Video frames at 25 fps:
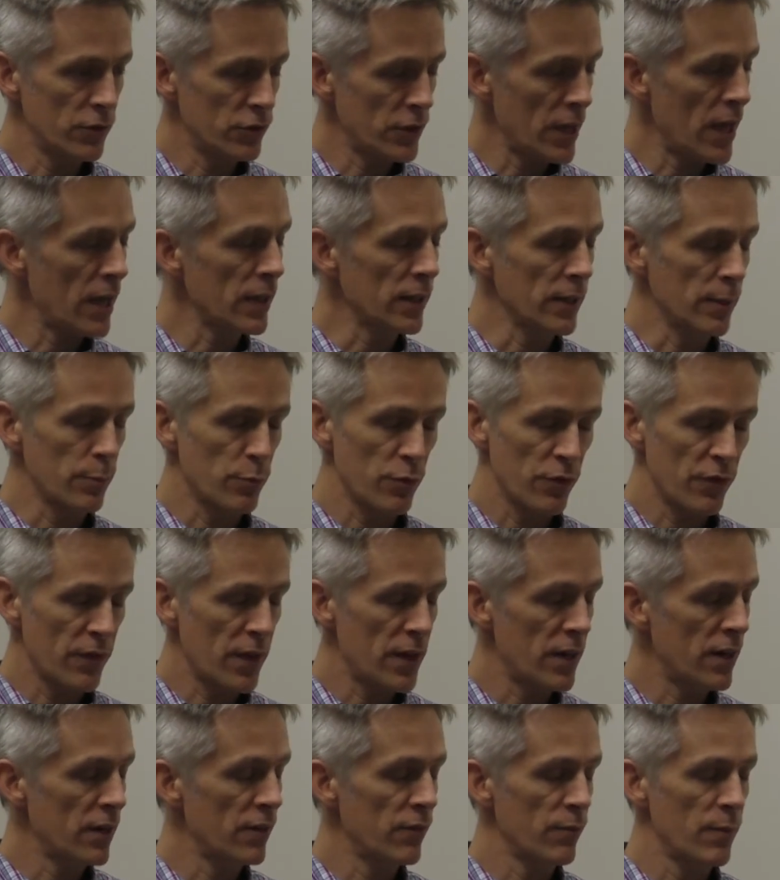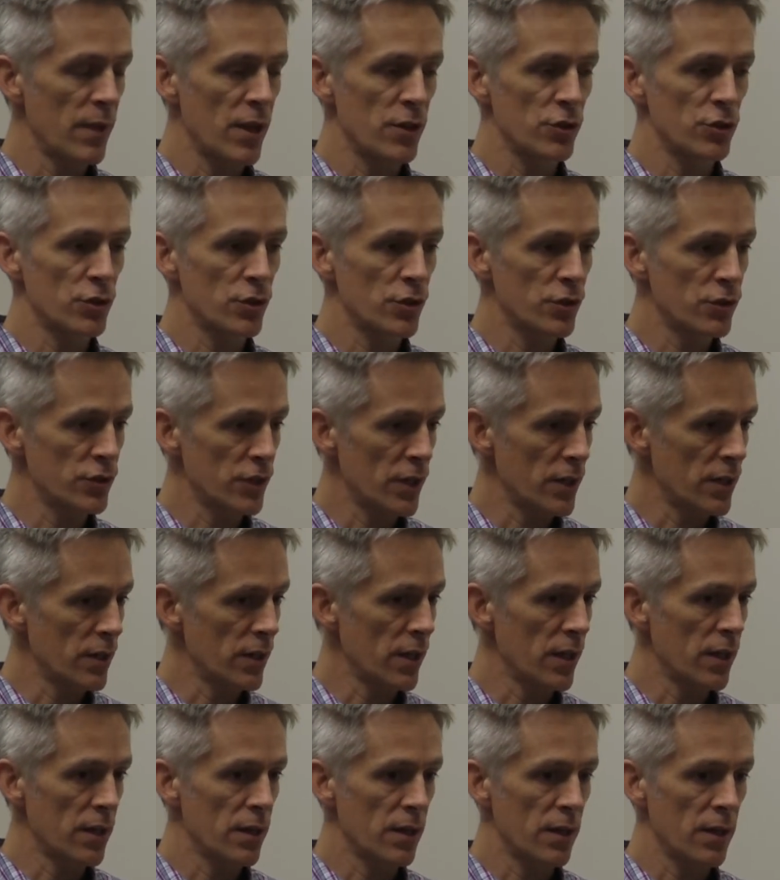Exactly, preventative measures
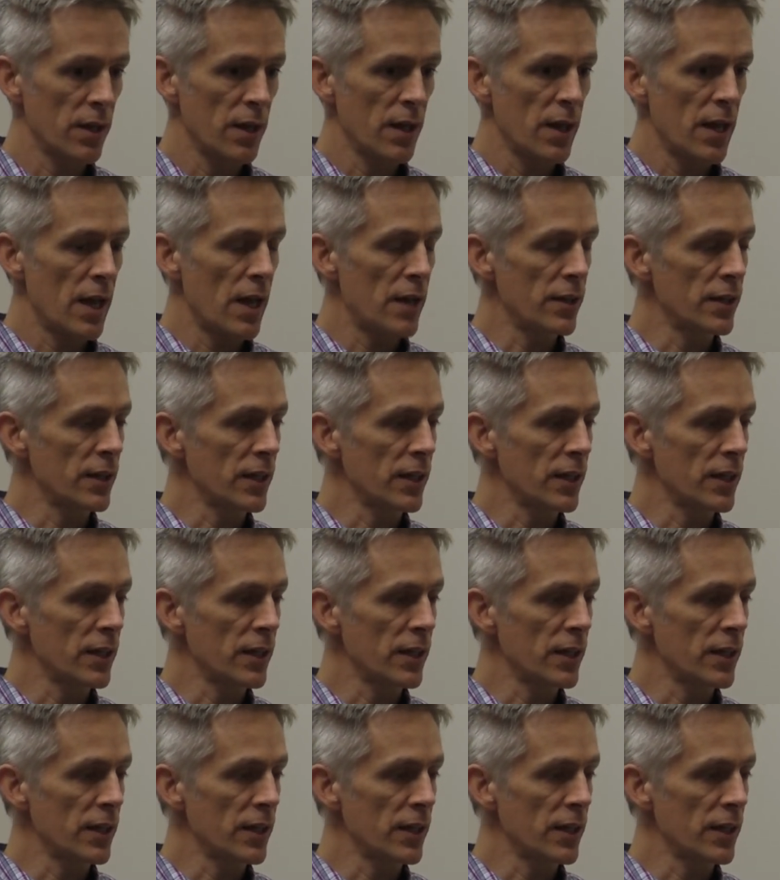and, and